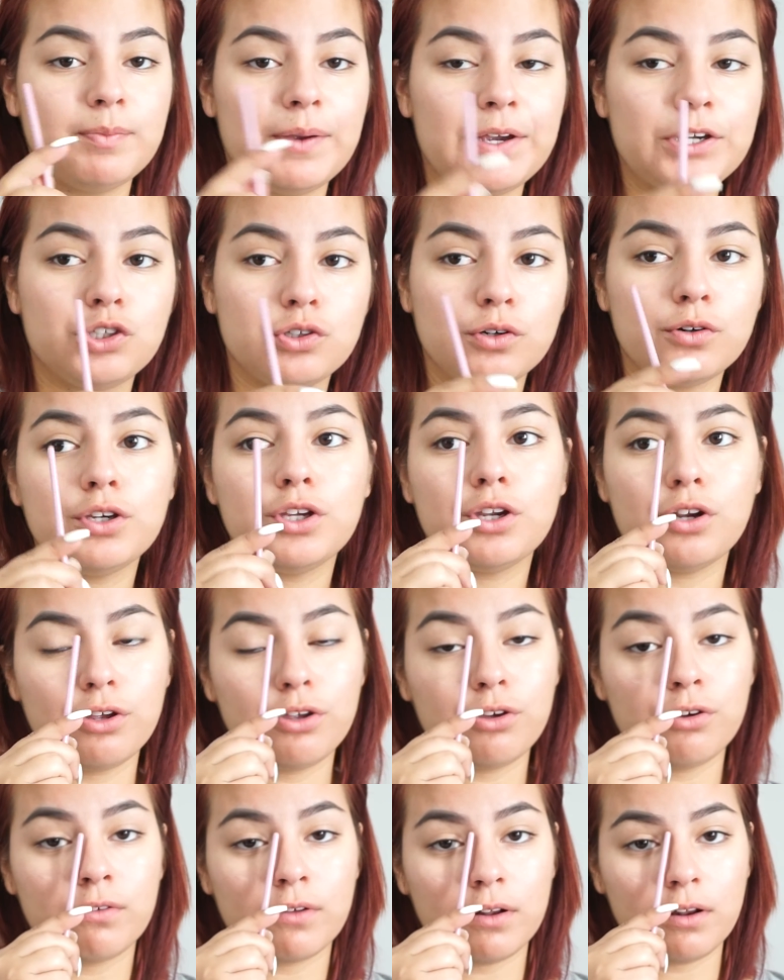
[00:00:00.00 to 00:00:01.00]
make sure you
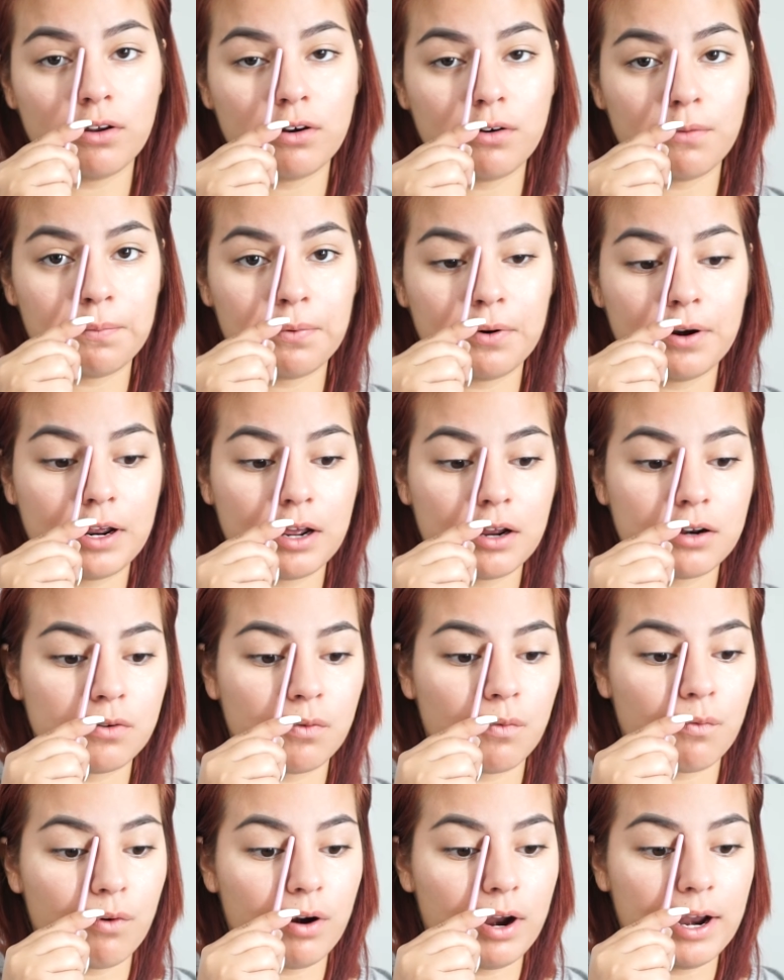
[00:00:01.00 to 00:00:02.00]
don't use a lot of
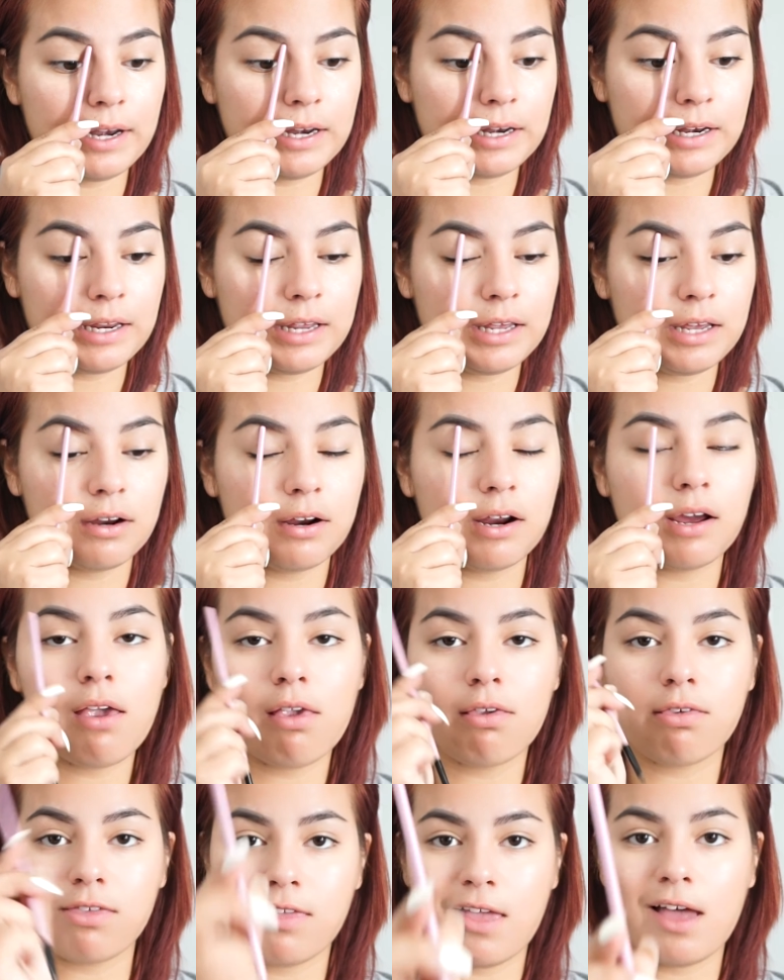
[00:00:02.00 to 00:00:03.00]
product right in here,
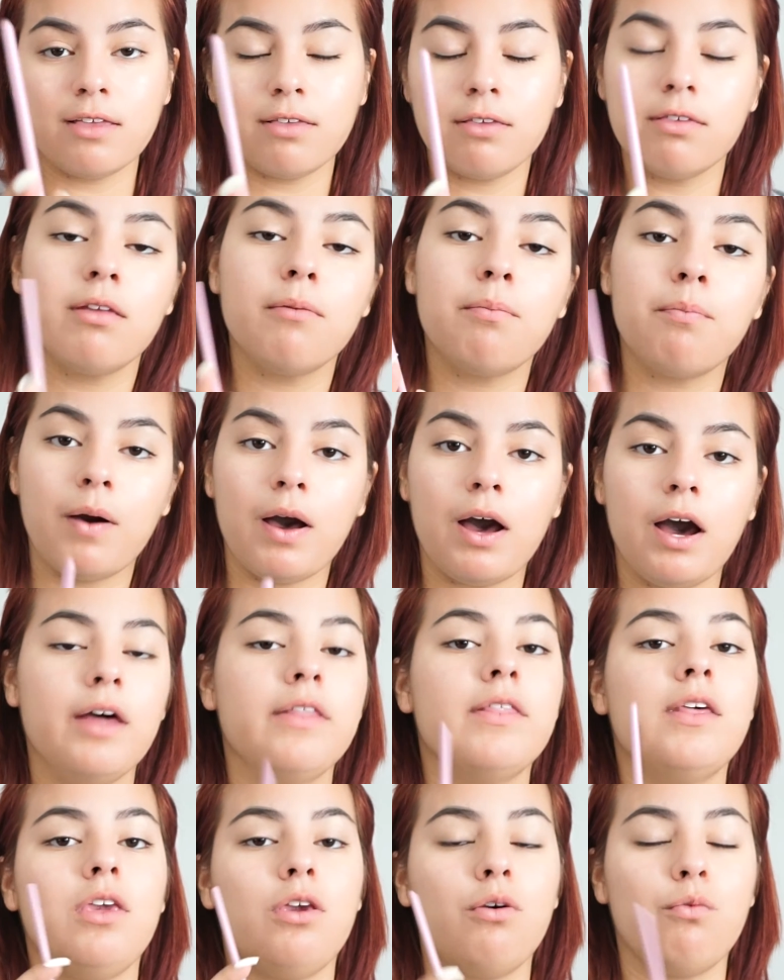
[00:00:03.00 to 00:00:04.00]
as that's the
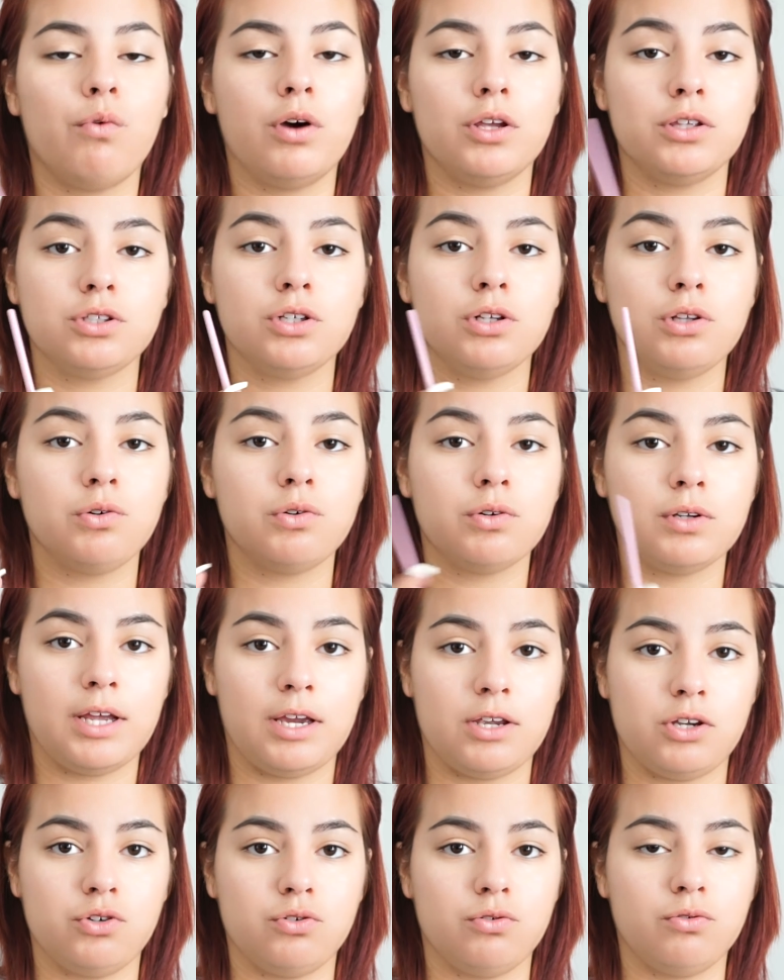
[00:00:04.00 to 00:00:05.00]
part that you want to look
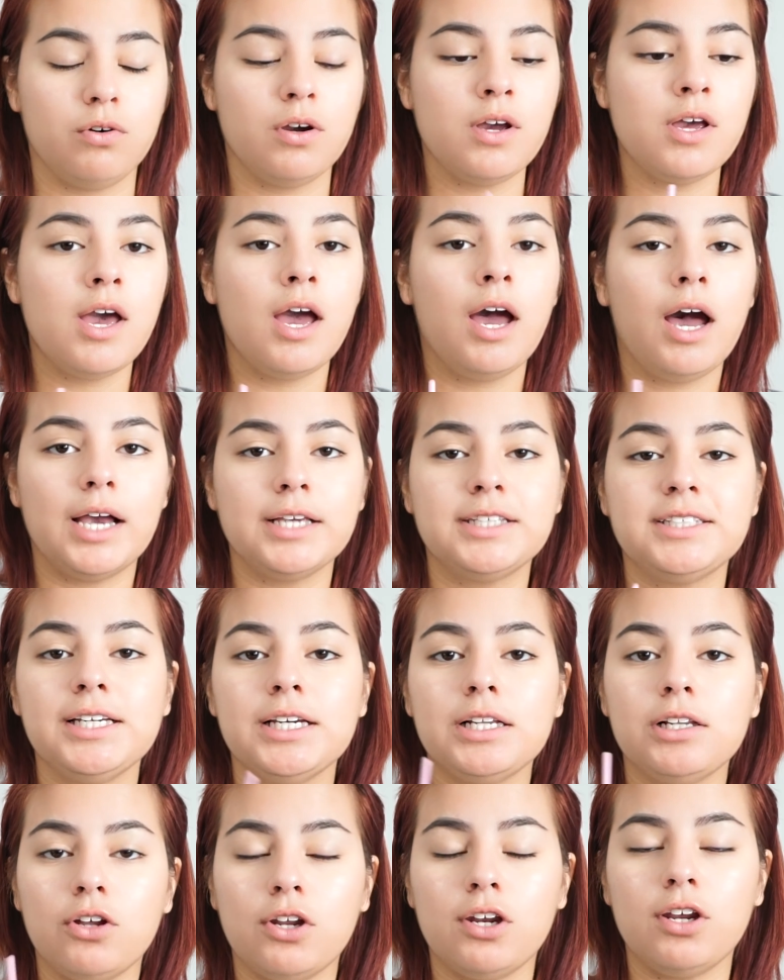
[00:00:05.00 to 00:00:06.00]
natural. I
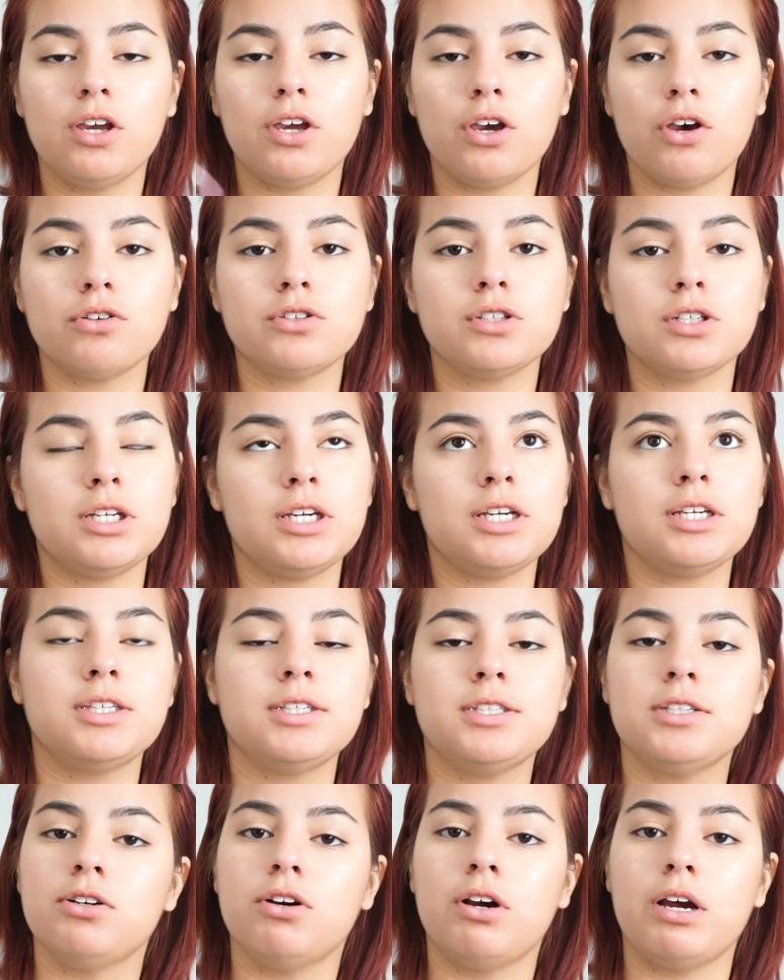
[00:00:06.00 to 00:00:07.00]
see a lot of girls on
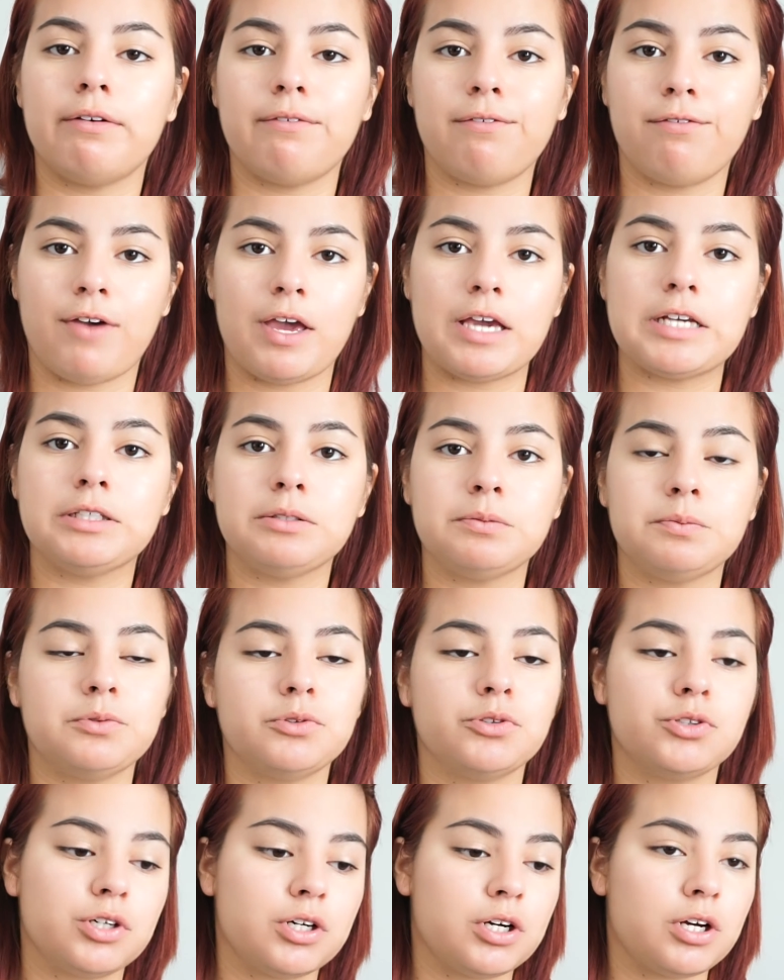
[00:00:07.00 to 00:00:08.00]
Instagram,
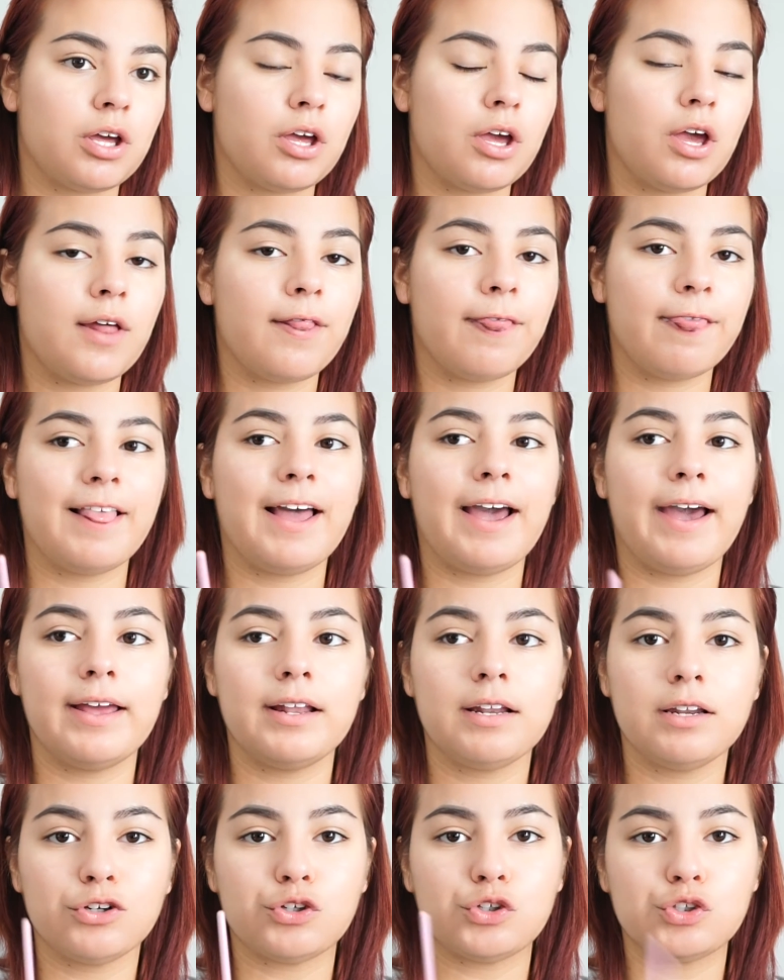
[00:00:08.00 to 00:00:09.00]
Facebook
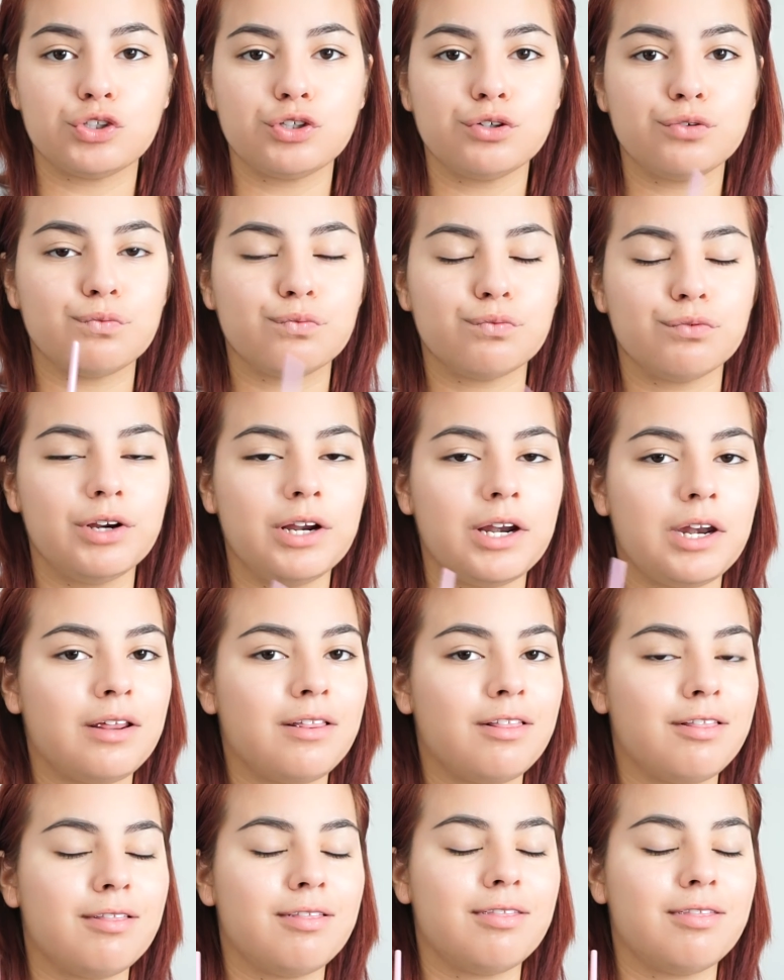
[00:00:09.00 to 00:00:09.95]
that do really